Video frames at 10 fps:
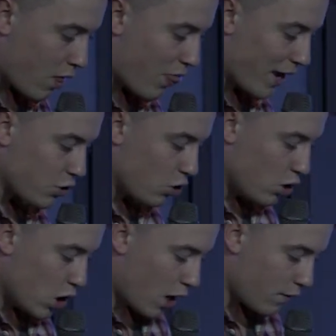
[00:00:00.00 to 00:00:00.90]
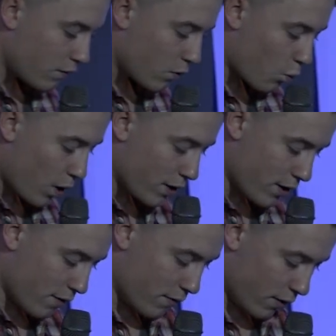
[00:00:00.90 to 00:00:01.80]
that you love one
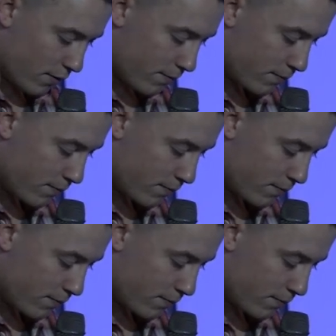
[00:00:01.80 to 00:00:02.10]
another,